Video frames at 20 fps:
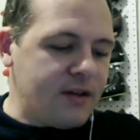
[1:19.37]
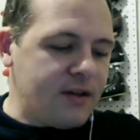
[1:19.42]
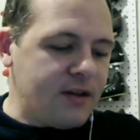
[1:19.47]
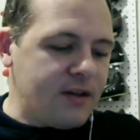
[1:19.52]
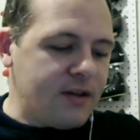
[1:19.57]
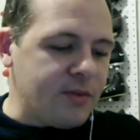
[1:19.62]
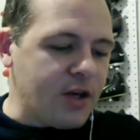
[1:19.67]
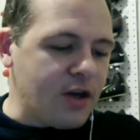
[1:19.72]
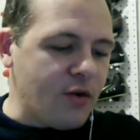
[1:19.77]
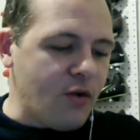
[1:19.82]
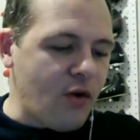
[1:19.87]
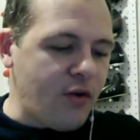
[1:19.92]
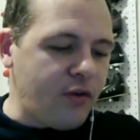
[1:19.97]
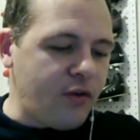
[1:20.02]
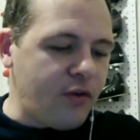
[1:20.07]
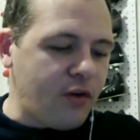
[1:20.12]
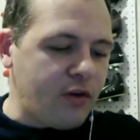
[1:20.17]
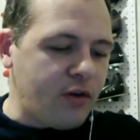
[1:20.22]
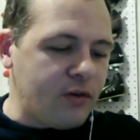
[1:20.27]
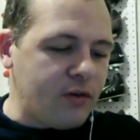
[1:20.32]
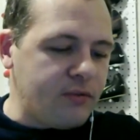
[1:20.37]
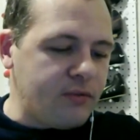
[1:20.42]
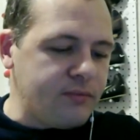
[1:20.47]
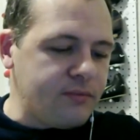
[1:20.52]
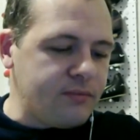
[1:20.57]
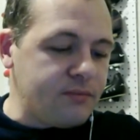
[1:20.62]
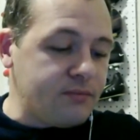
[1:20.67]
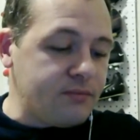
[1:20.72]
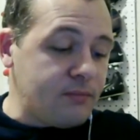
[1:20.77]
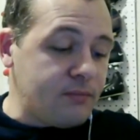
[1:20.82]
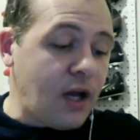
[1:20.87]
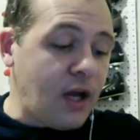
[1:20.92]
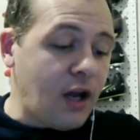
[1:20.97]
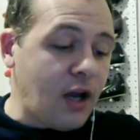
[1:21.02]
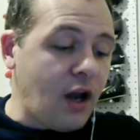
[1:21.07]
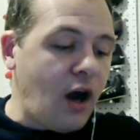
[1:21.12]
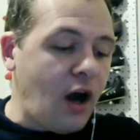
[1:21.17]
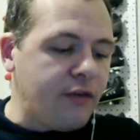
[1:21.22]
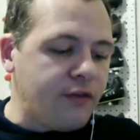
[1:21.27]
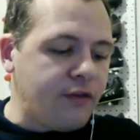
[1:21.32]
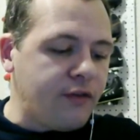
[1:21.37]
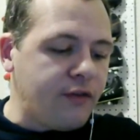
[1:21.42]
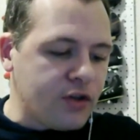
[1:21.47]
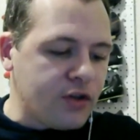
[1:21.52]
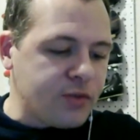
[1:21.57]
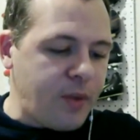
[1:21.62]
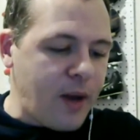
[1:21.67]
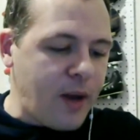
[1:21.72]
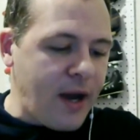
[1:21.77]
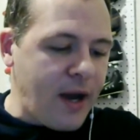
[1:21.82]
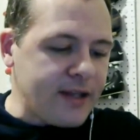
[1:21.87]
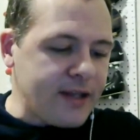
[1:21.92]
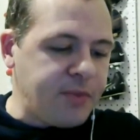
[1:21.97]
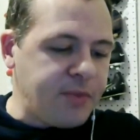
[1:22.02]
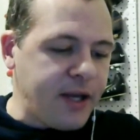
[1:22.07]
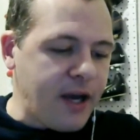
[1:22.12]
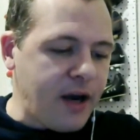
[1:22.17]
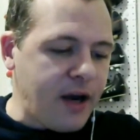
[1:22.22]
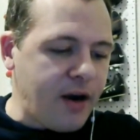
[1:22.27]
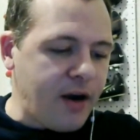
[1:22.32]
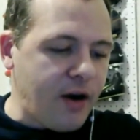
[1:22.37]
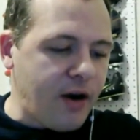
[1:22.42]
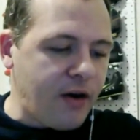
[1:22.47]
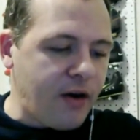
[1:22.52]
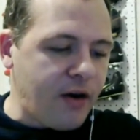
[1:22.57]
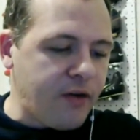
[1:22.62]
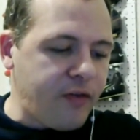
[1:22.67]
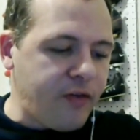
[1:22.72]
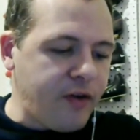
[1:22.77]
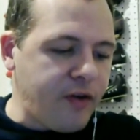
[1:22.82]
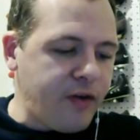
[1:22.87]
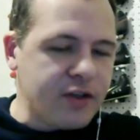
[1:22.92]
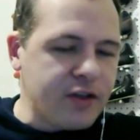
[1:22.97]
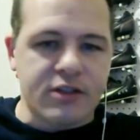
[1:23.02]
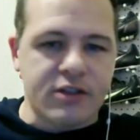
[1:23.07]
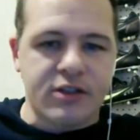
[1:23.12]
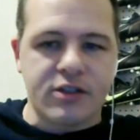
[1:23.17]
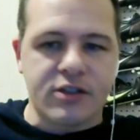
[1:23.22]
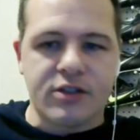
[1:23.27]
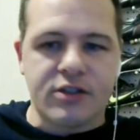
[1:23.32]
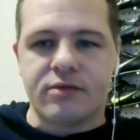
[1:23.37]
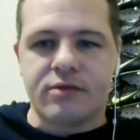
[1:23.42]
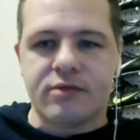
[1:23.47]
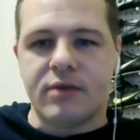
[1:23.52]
So we're going to go over a lot of those packs, pick out our favorites, and just